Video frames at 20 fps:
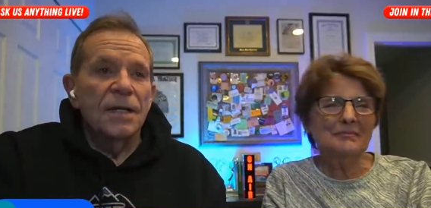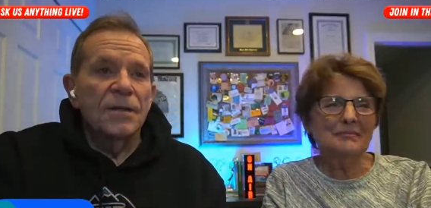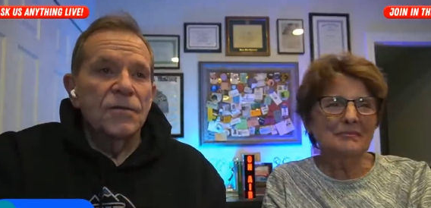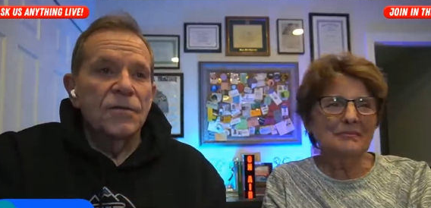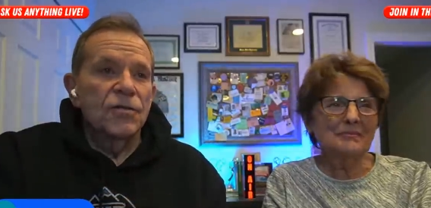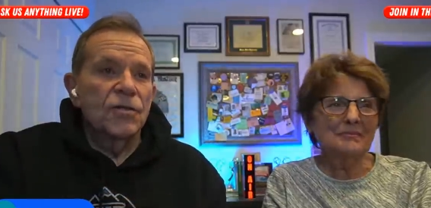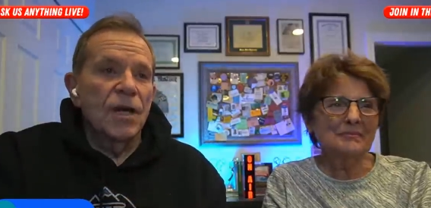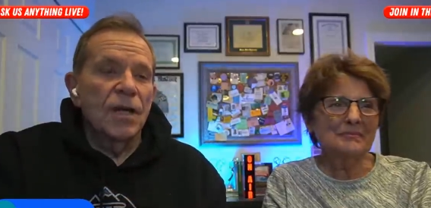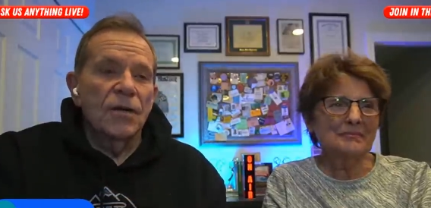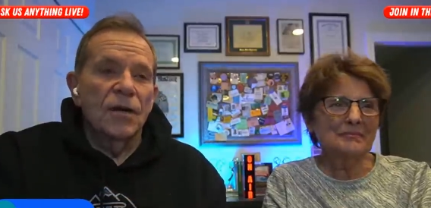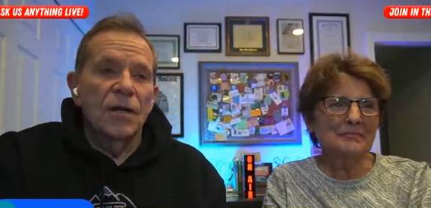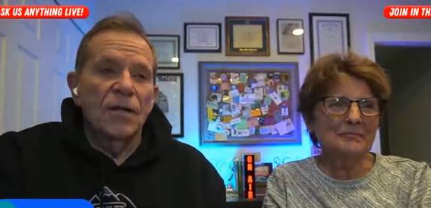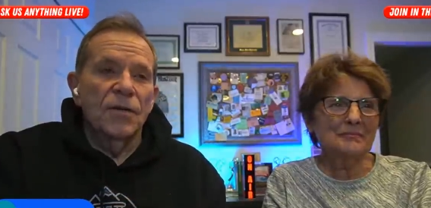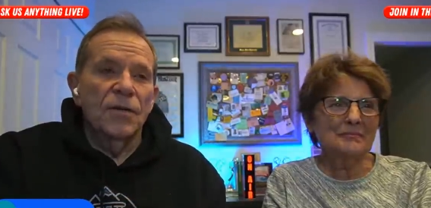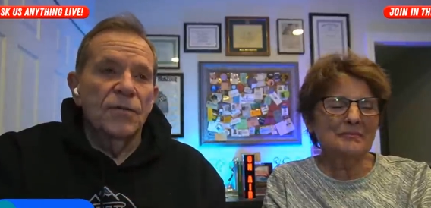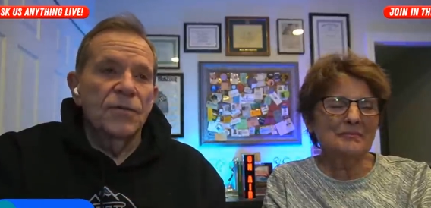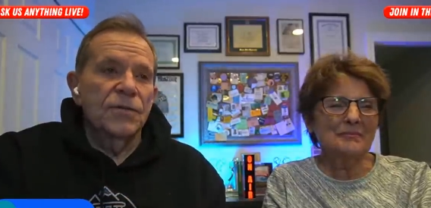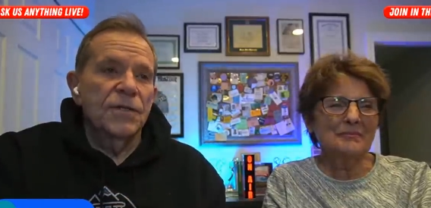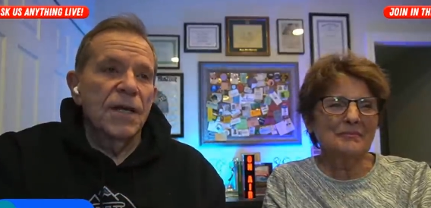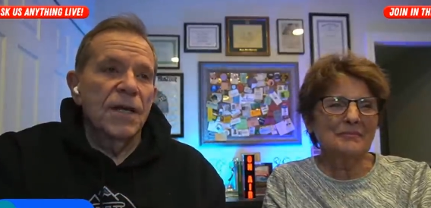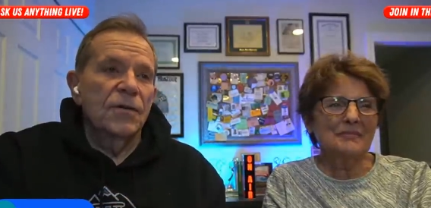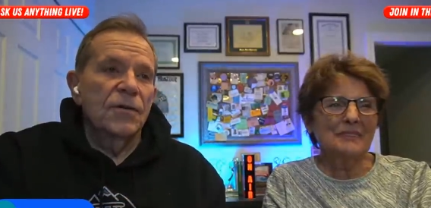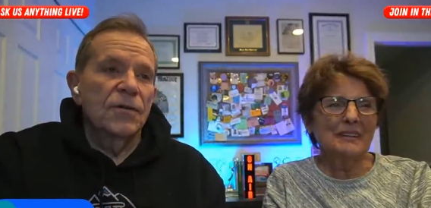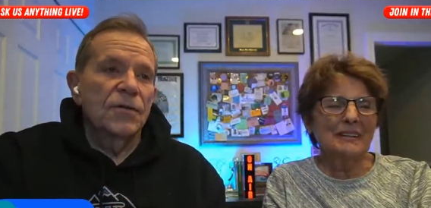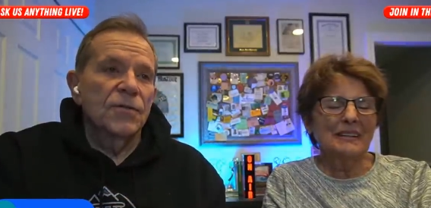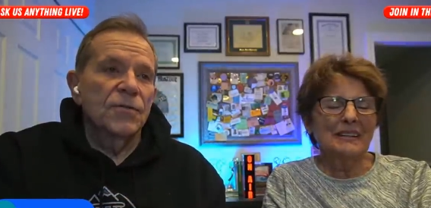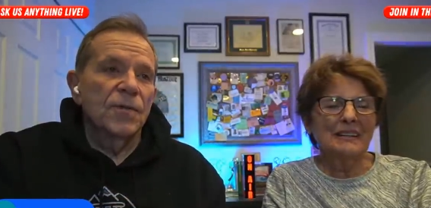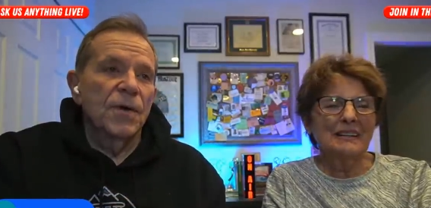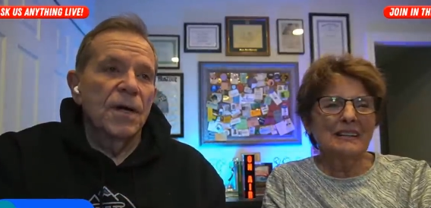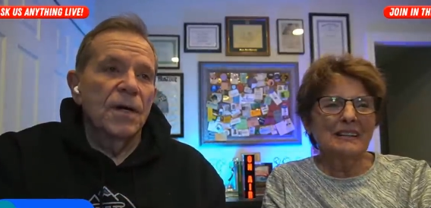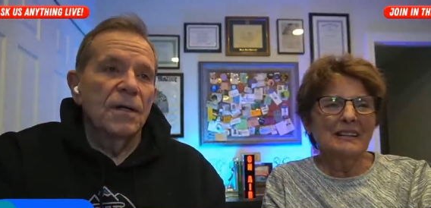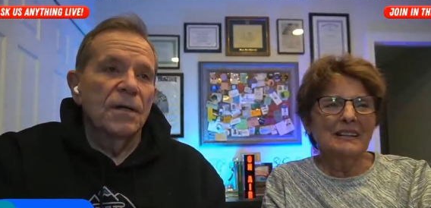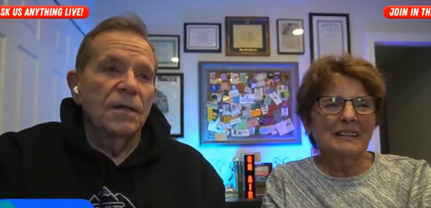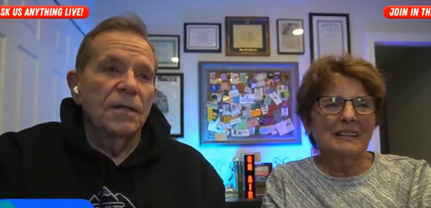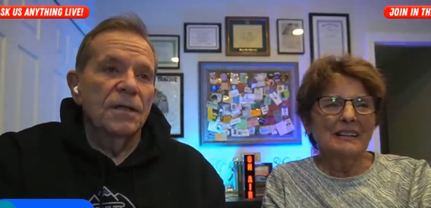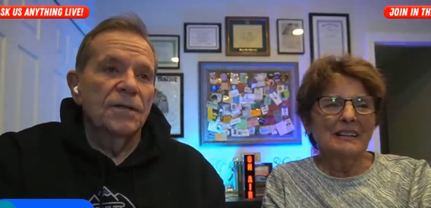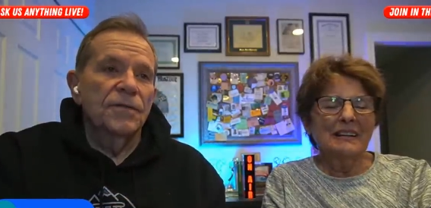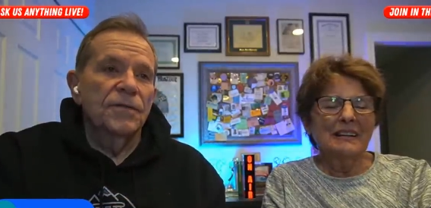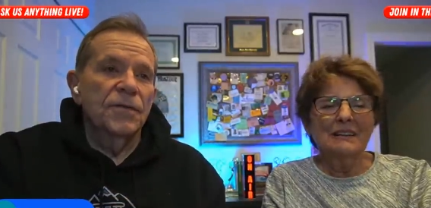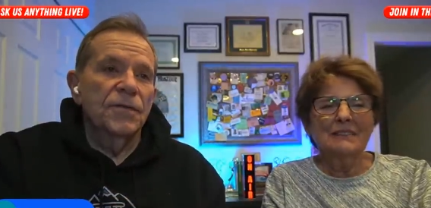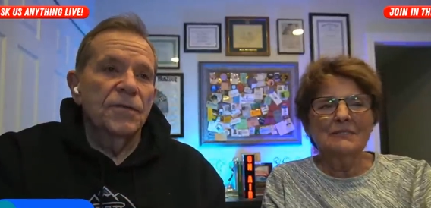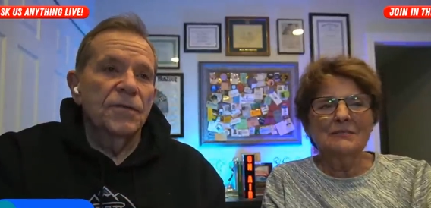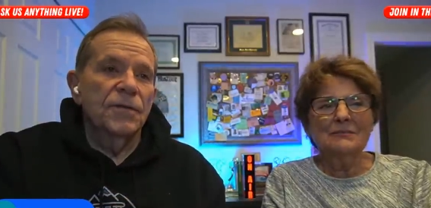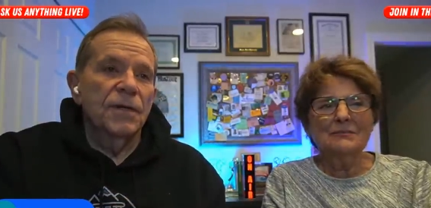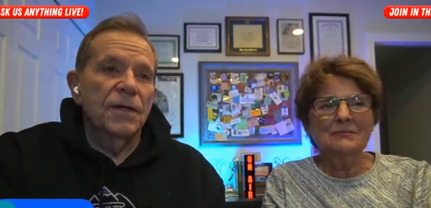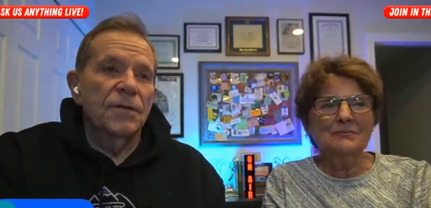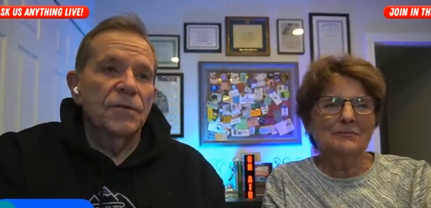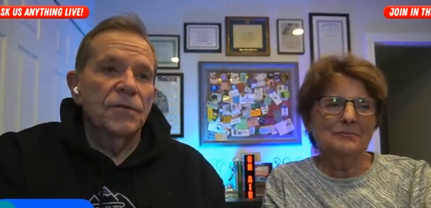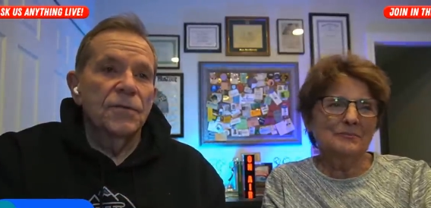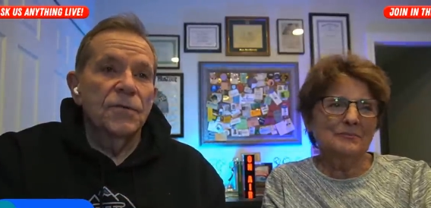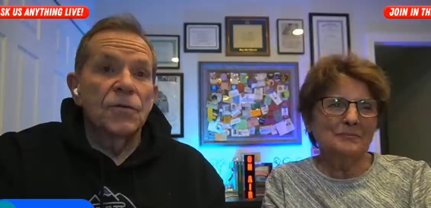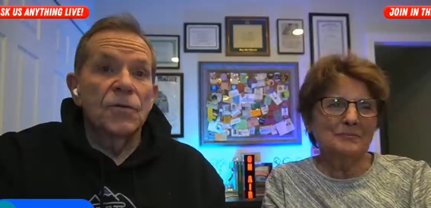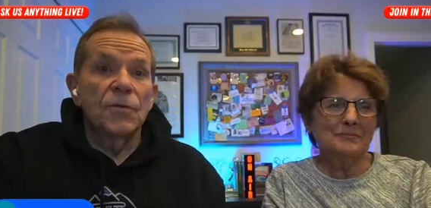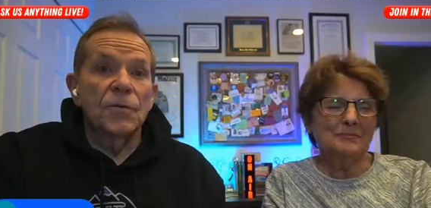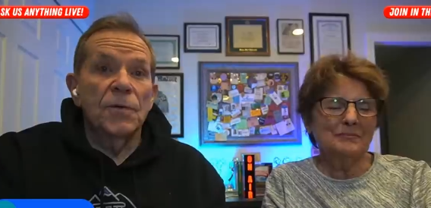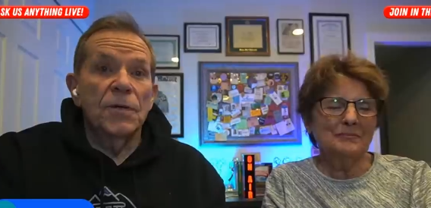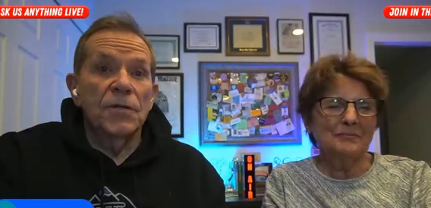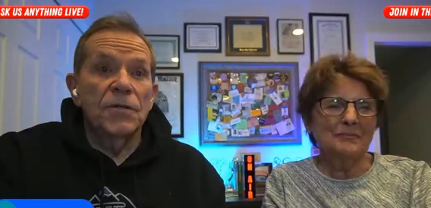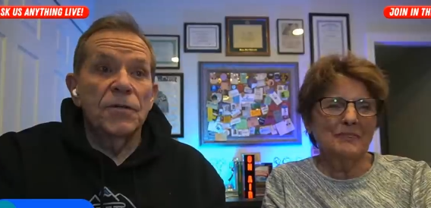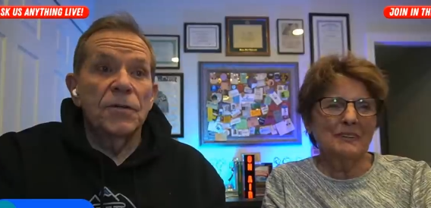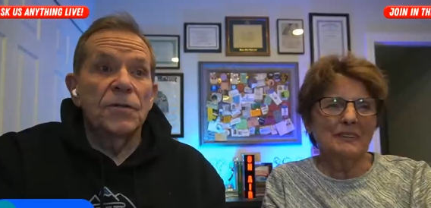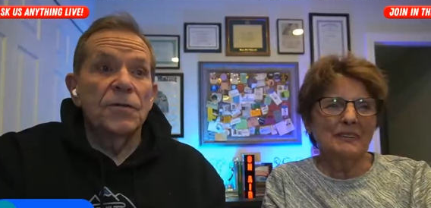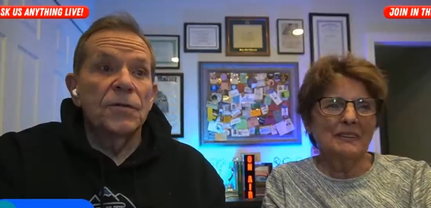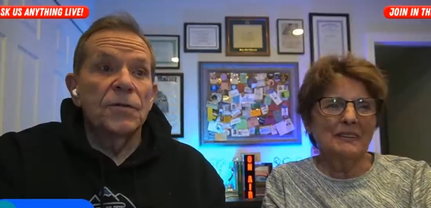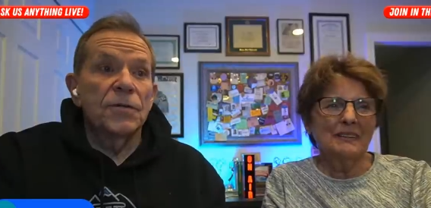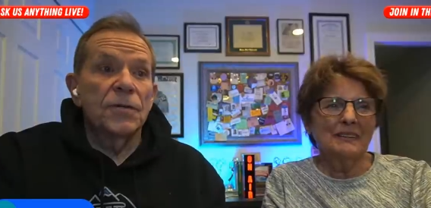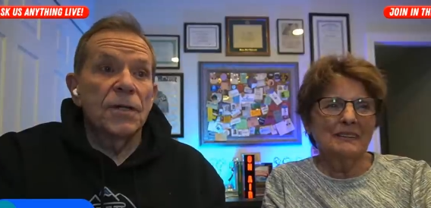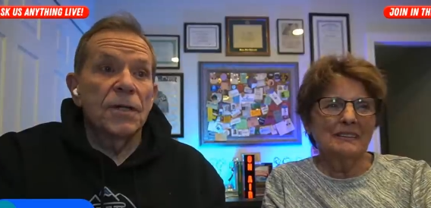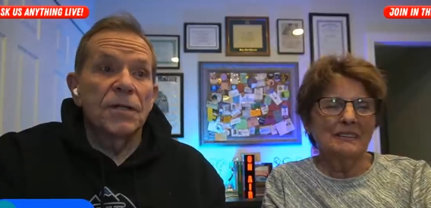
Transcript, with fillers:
Speaker 1: Check all those out as well if you're doing your research,